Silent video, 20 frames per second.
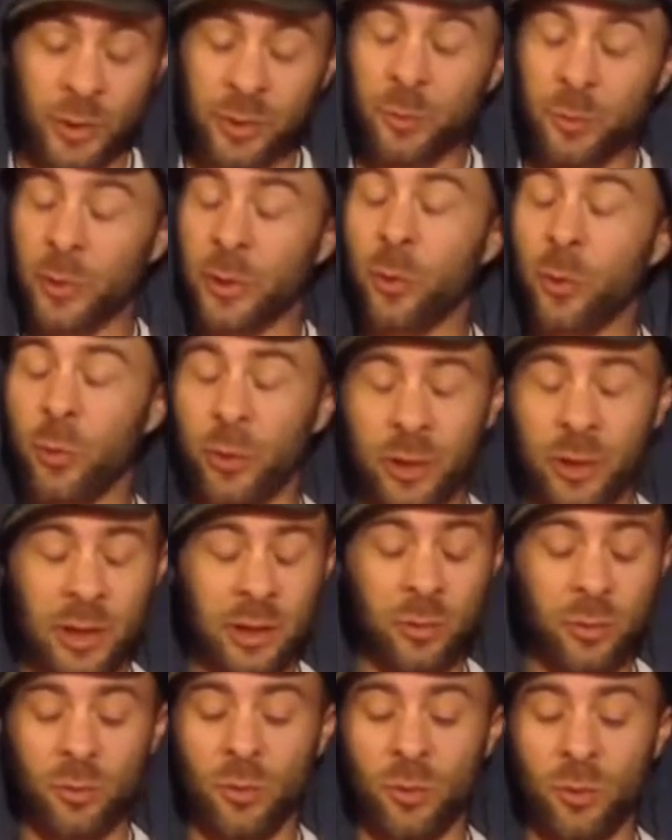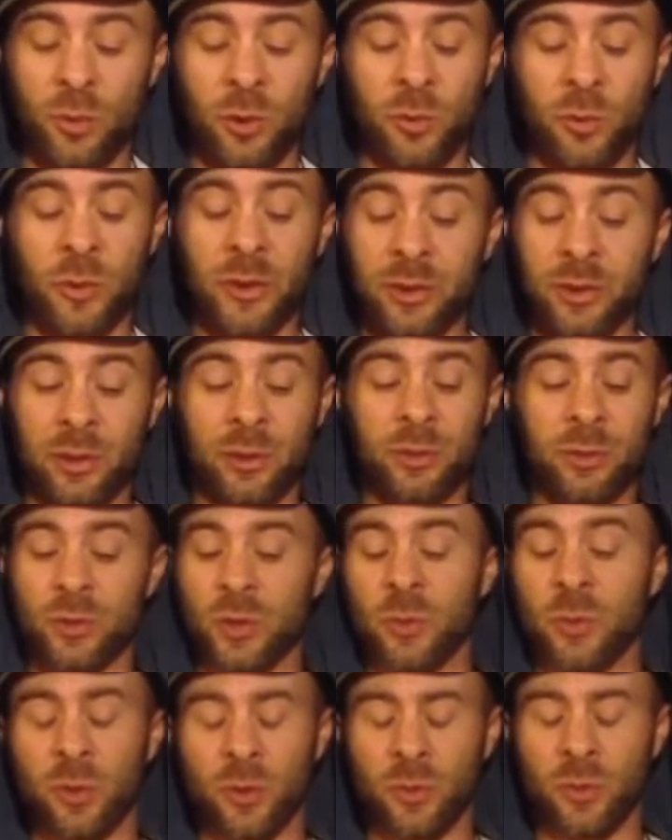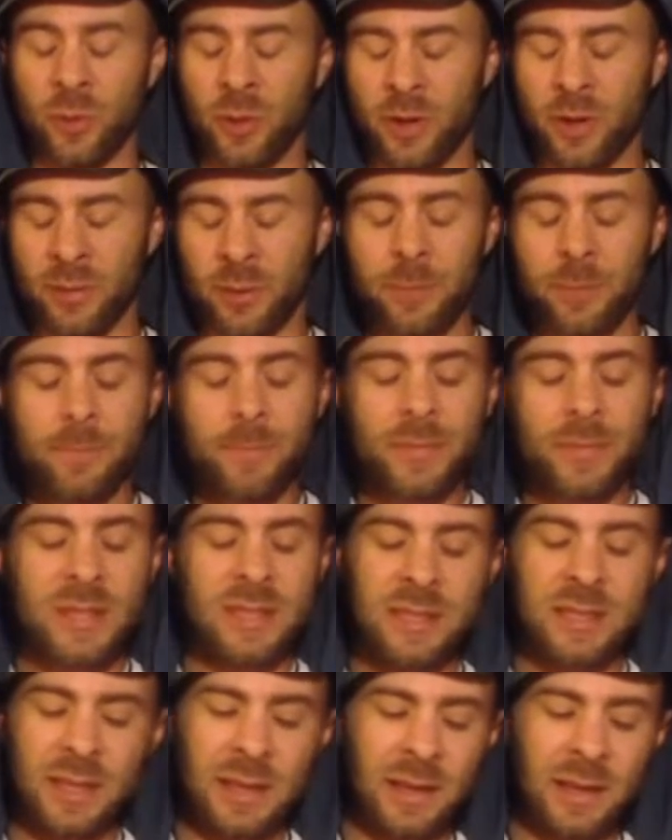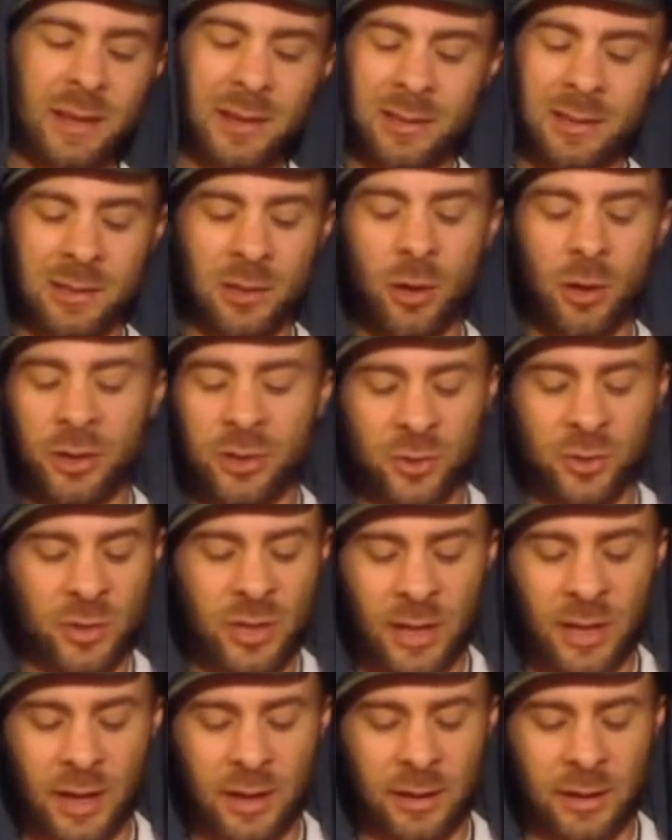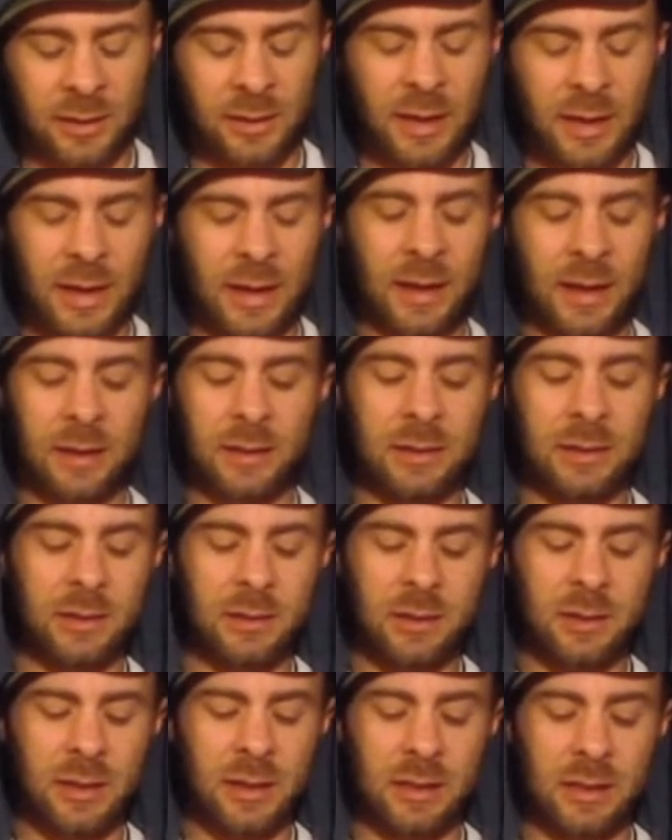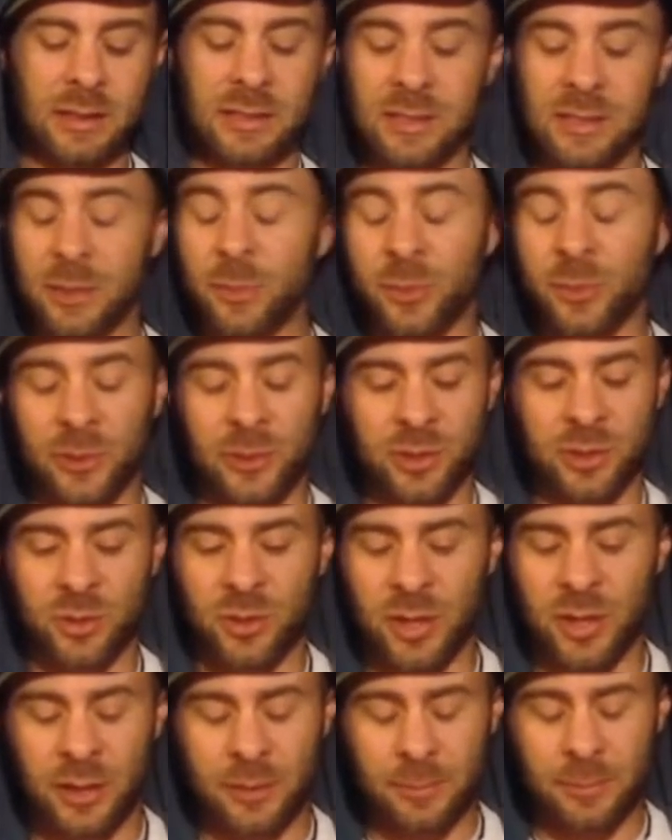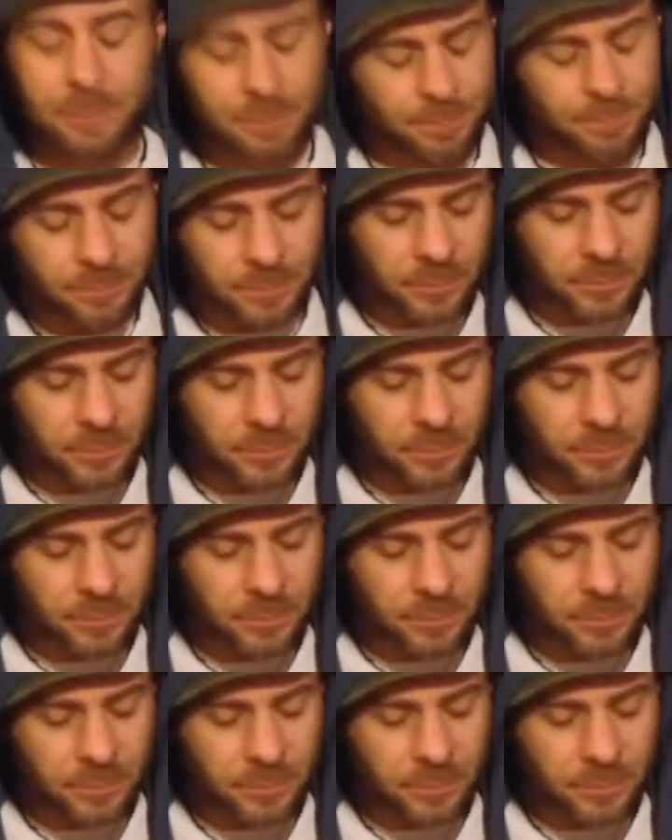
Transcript: with a recording or with another drummer or whatever. Sit it in as long as you can and as simple as you can.